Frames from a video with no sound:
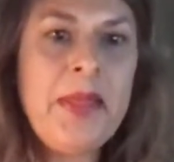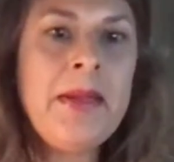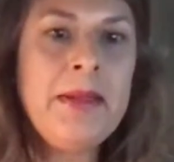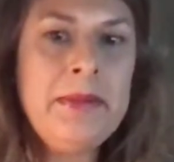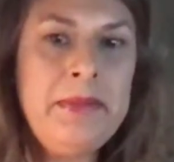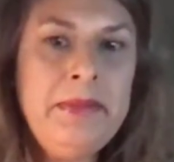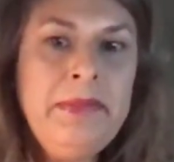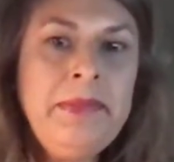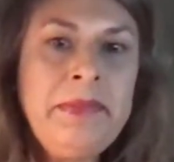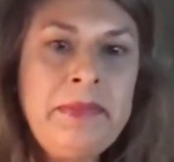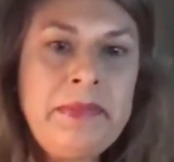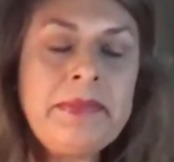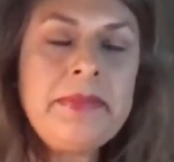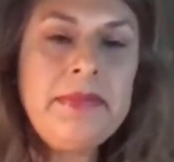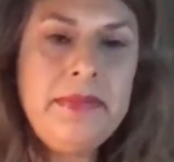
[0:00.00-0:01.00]

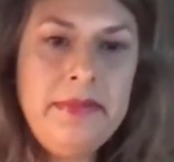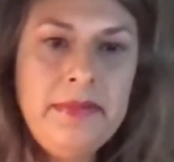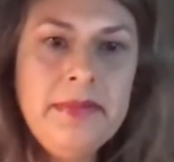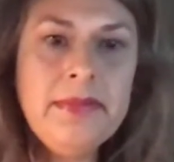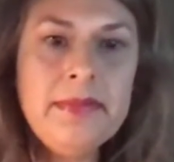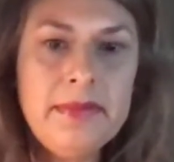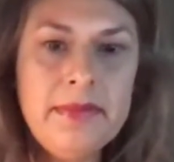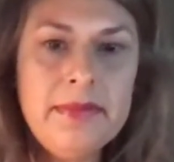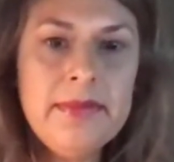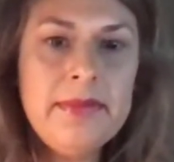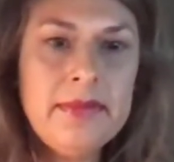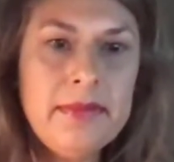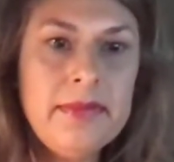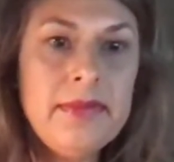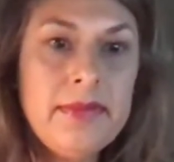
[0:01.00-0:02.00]

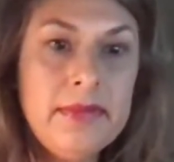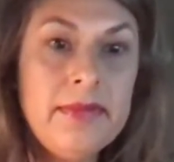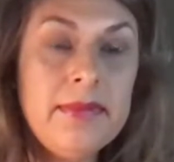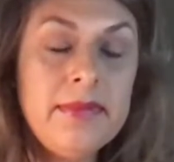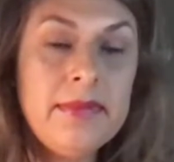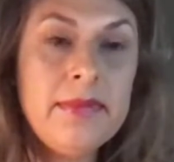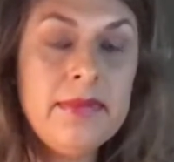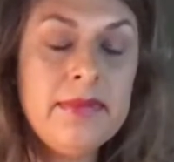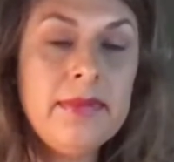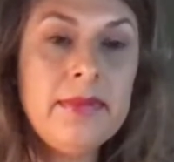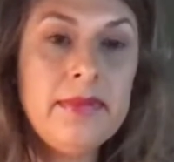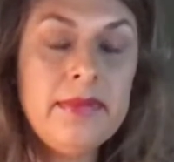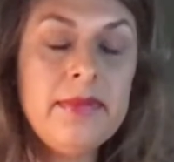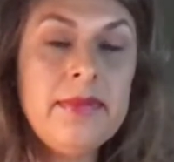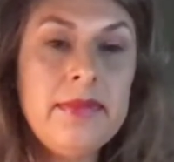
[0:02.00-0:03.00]

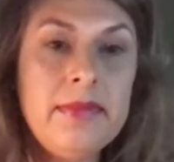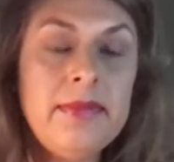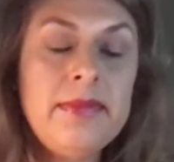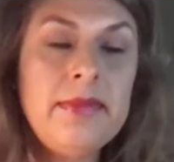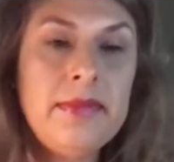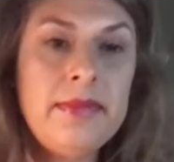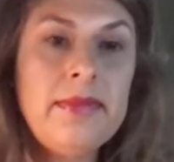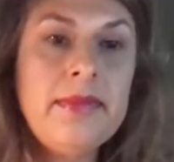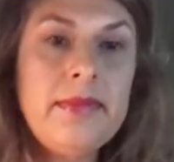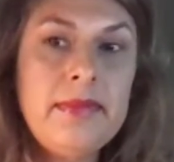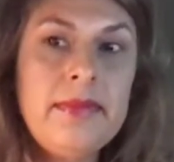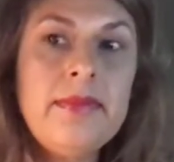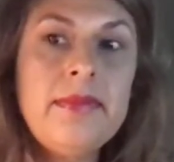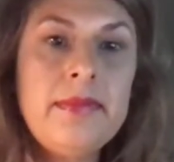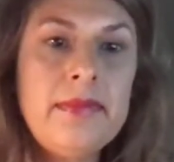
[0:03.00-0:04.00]

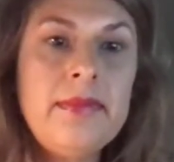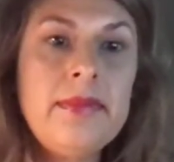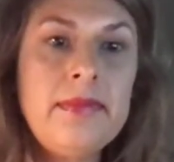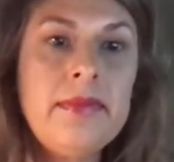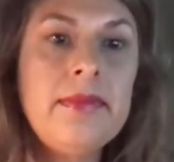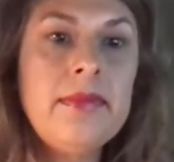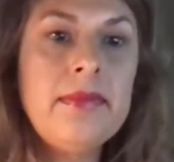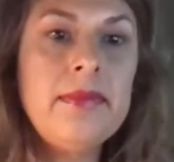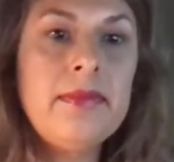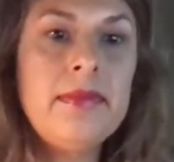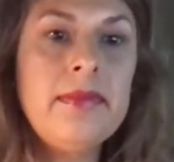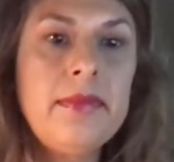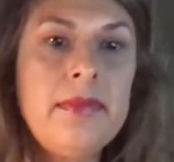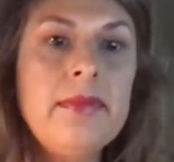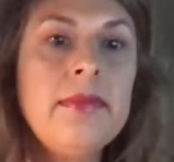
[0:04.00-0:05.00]

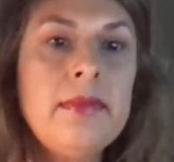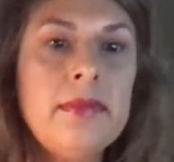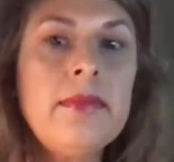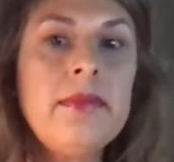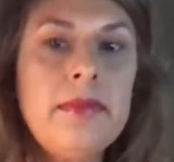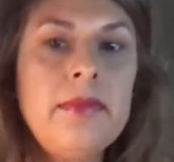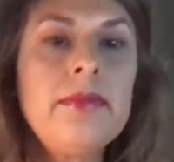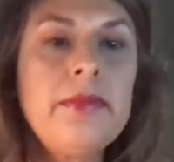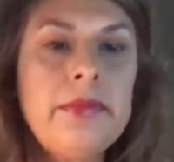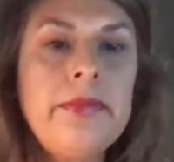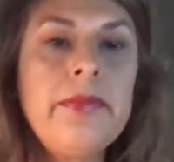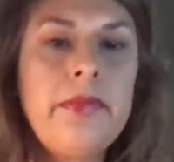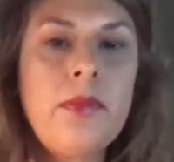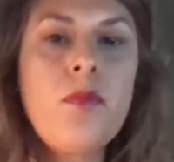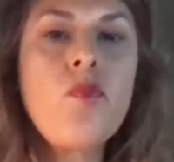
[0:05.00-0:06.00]

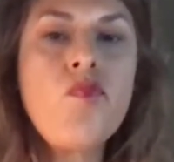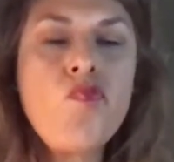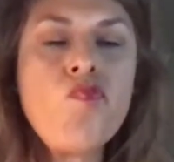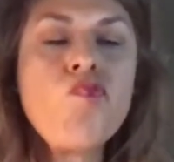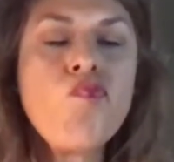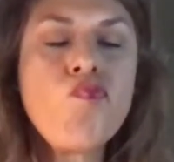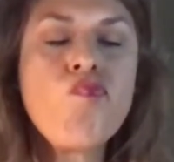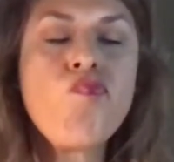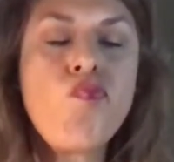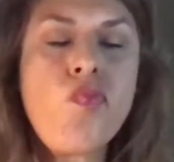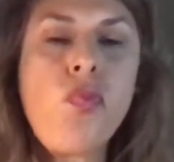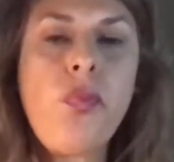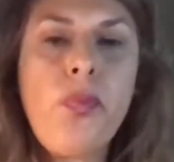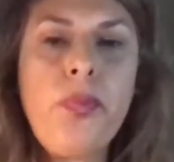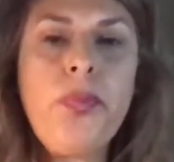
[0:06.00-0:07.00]

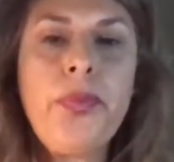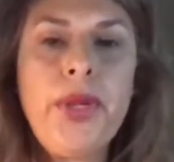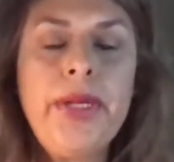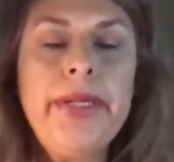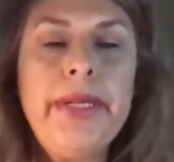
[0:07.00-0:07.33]
(not speaking)